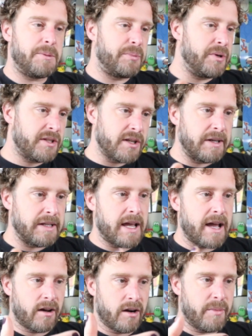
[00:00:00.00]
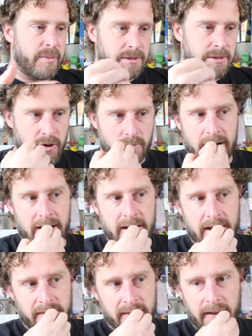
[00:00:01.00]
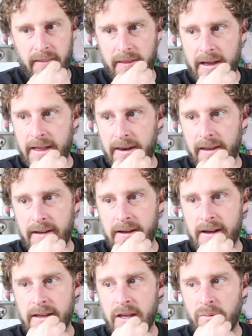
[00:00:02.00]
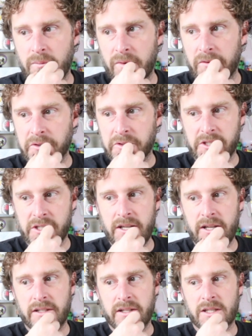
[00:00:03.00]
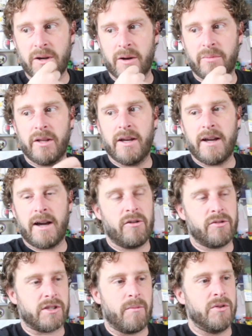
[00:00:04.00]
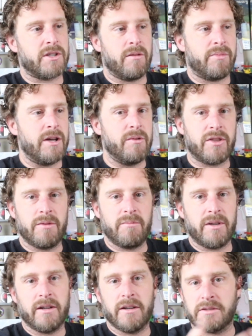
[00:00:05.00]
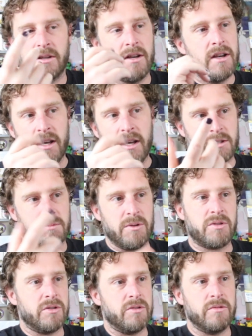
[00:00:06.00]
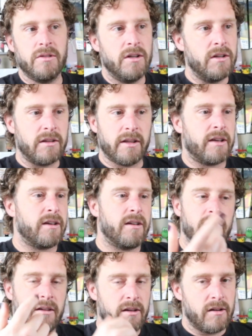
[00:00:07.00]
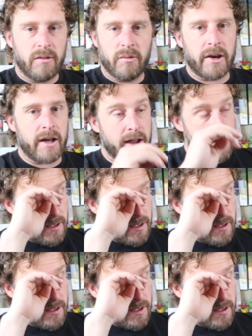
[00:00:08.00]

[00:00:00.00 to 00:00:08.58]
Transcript: Pretty solid attack on a basic Pokemon. I think that it will see a decent amount of play. I know someone's going to play with it because it's Mewtwo. Like, why not?